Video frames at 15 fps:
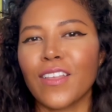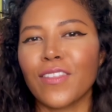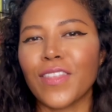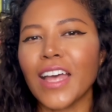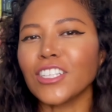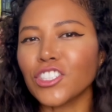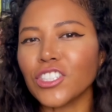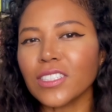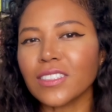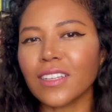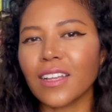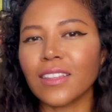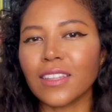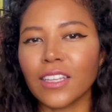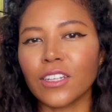That's just a
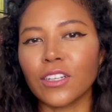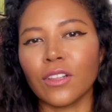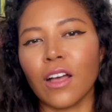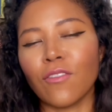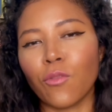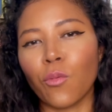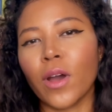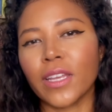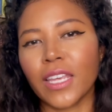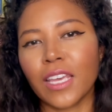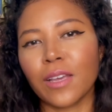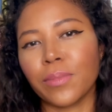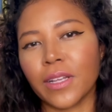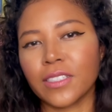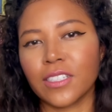little of what
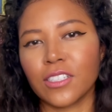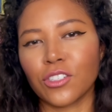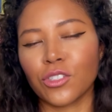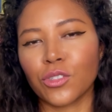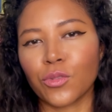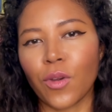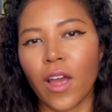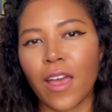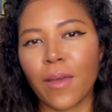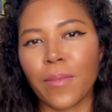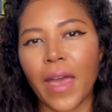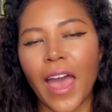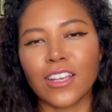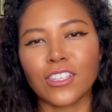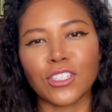Ink Blood Sister Scribe
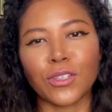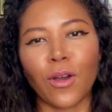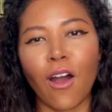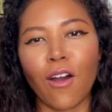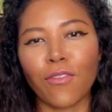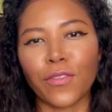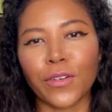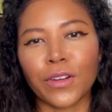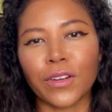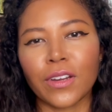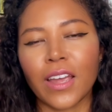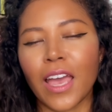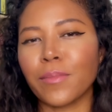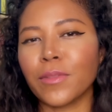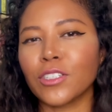has to offer.
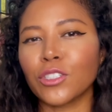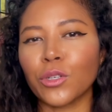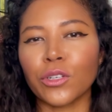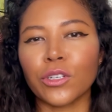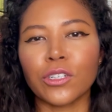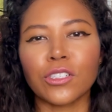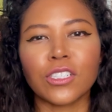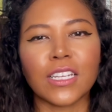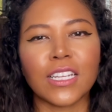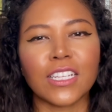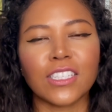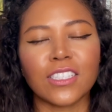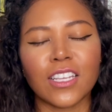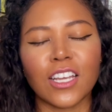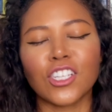Emma Törzs did
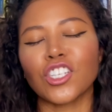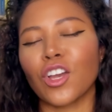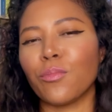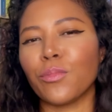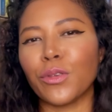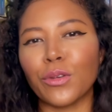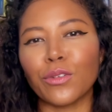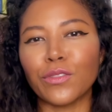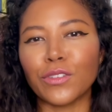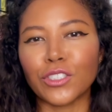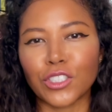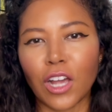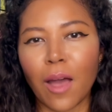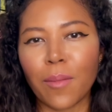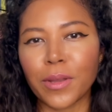such a beautiful
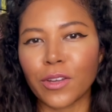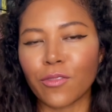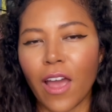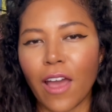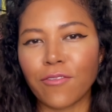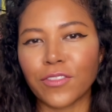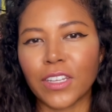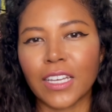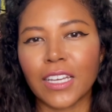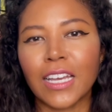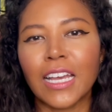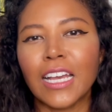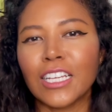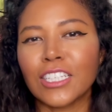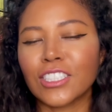job in crafting
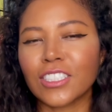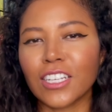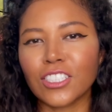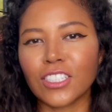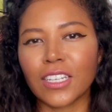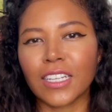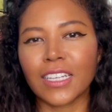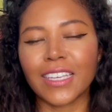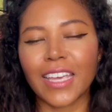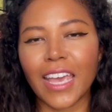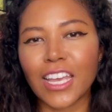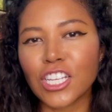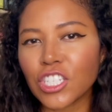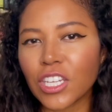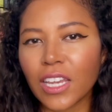such an
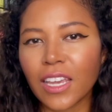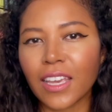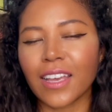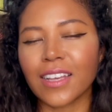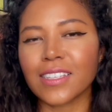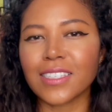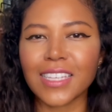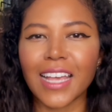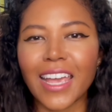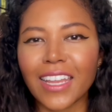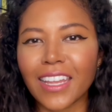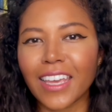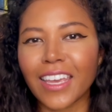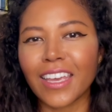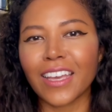engaging,
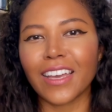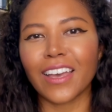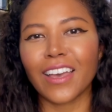exciting,